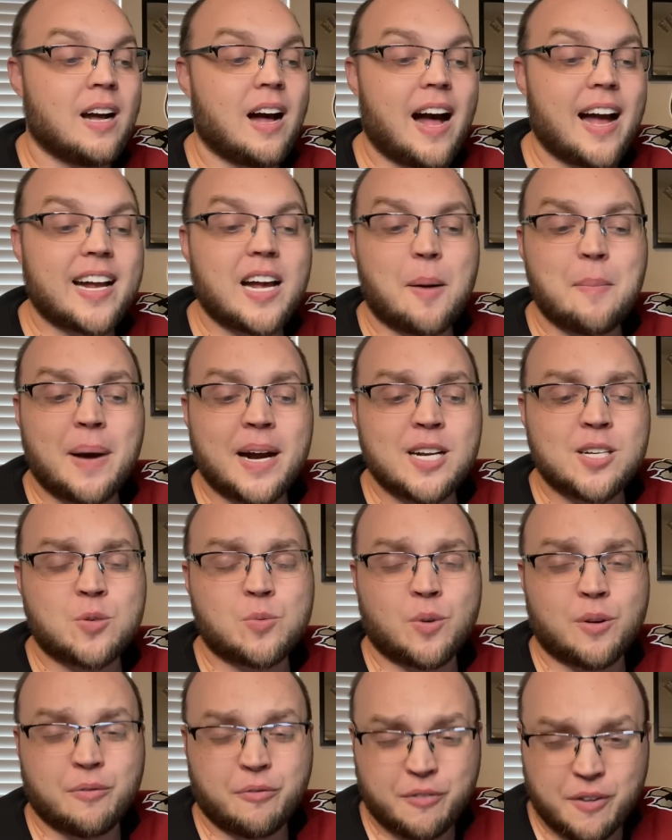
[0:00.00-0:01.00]
I got minus
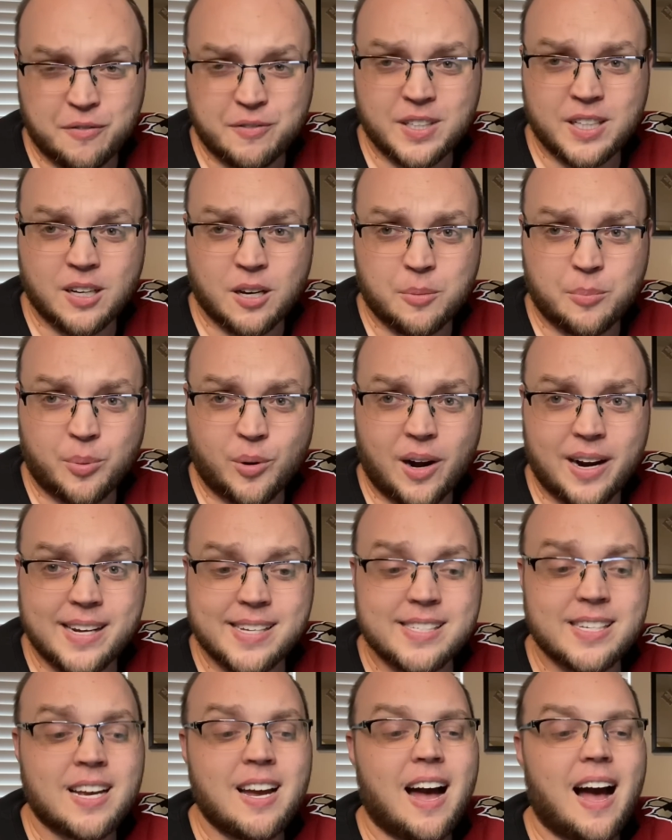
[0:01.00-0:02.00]
150 on
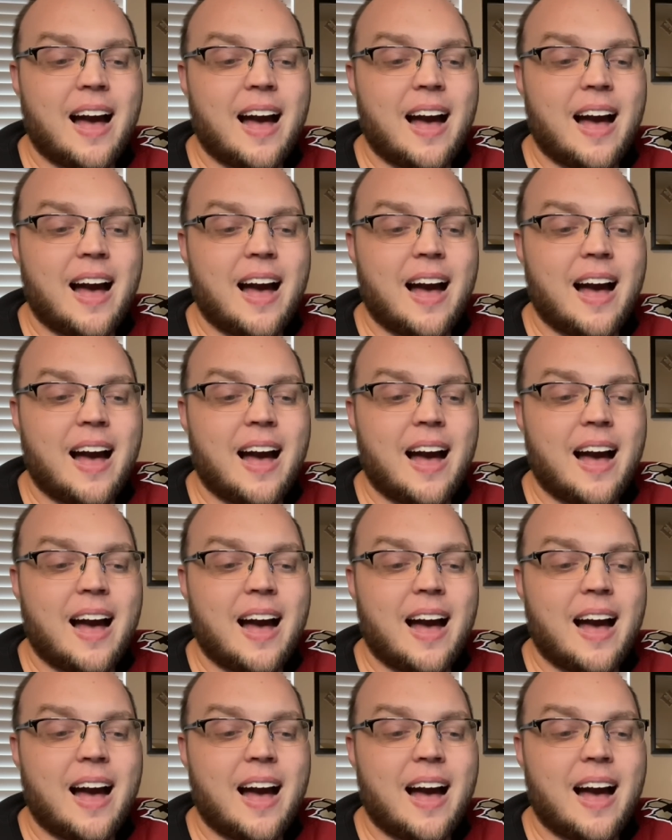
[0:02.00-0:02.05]
Bryce.